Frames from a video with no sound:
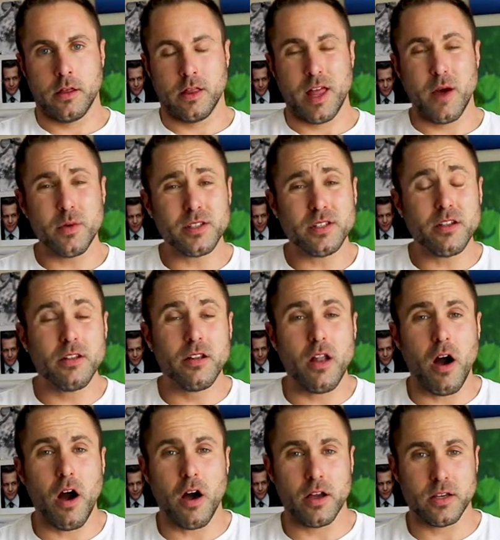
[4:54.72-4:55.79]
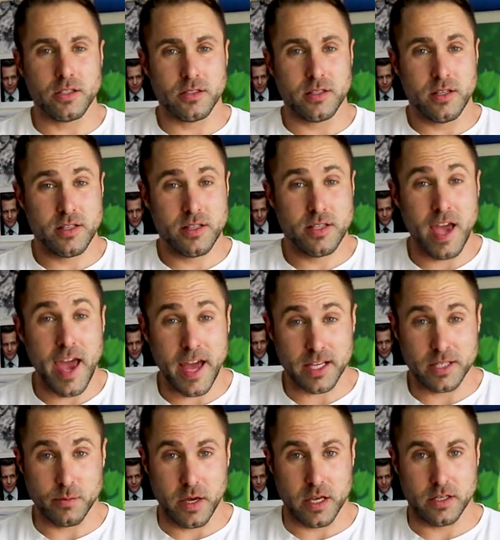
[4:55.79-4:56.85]
That was the last
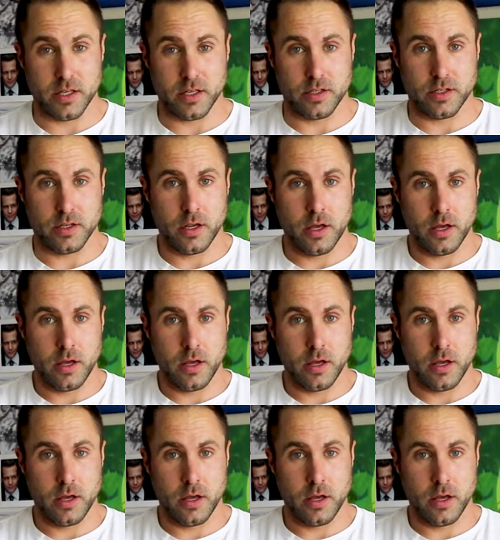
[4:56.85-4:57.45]
text message